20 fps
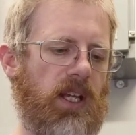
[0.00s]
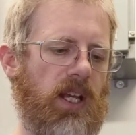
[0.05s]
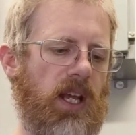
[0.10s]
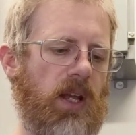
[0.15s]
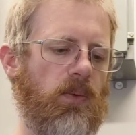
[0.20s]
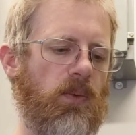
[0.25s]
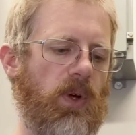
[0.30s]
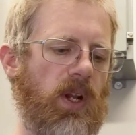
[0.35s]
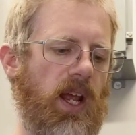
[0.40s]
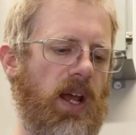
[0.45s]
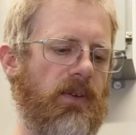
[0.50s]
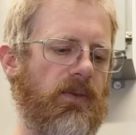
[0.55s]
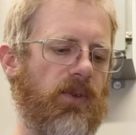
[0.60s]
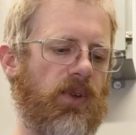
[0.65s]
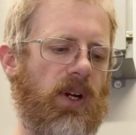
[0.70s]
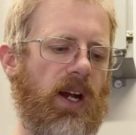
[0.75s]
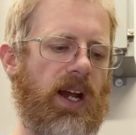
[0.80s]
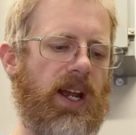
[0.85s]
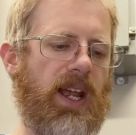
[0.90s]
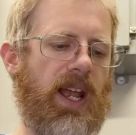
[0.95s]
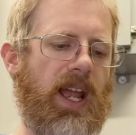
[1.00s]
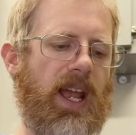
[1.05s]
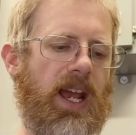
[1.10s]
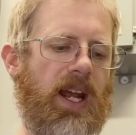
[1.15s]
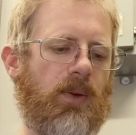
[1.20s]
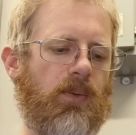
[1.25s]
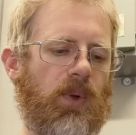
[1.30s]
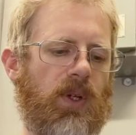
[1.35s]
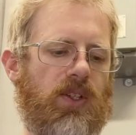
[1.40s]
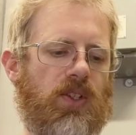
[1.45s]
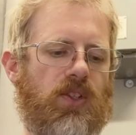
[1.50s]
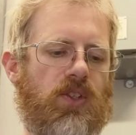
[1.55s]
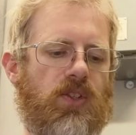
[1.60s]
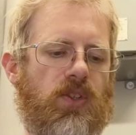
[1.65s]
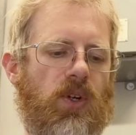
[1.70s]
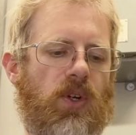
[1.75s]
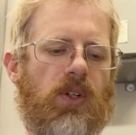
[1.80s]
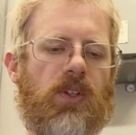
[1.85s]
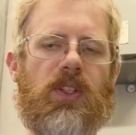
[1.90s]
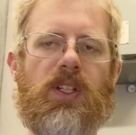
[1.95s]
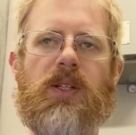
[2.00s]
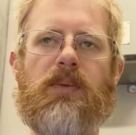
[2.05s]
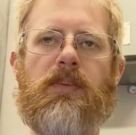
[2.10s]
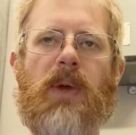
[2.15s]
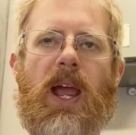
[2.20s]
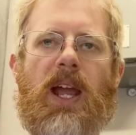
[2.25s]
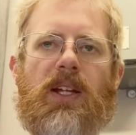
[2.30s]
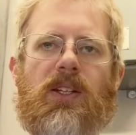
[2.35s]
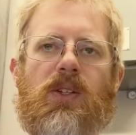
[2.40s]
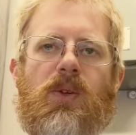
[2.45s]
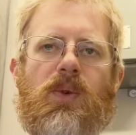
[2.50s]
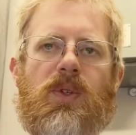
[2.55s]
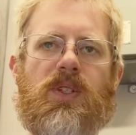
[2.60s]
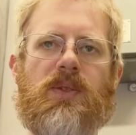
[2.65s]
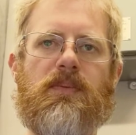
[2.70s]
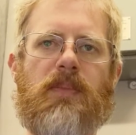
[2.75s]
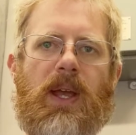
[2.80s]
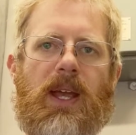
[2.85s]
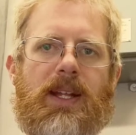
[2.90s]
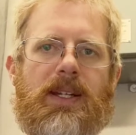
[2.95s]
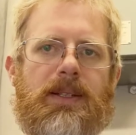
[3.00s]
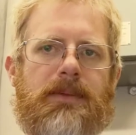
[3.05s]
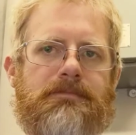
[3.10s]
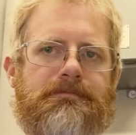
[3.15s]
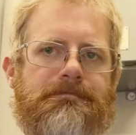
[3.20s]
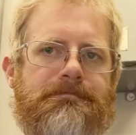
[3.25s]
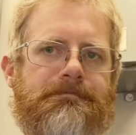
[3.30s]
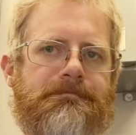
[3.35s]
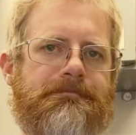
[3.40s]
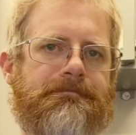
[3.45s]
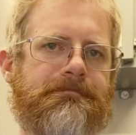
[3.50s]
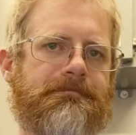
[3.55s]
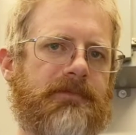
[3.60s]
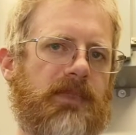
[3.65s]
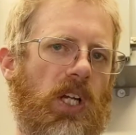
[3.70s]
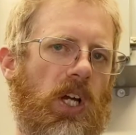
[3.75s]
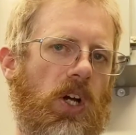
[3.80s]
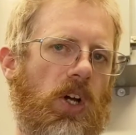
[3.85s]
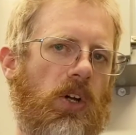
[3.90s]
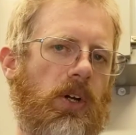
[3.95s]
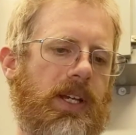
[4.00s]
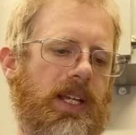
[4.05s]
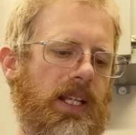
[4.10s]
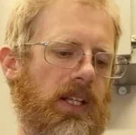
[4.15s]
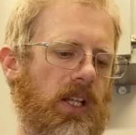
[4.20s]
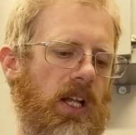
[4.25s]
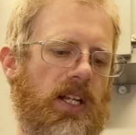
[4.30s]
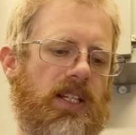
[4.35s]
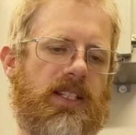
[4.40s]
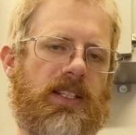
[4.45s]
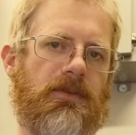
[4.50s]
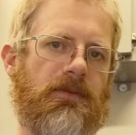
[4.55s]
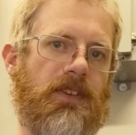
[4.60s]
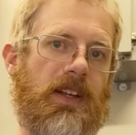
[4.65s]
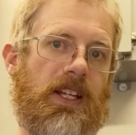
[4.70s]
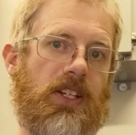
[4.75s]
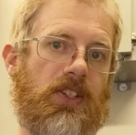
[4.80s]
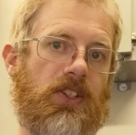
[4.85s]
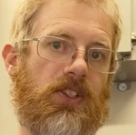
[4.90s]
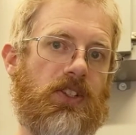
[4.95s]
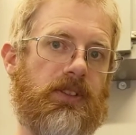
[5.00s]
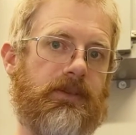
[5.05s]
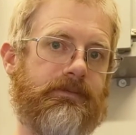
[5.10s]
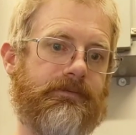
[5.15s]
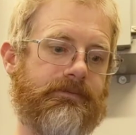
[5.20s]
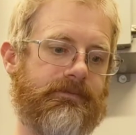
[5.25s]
and whatever I had went circling back to its bed. Oh, he lost the fish.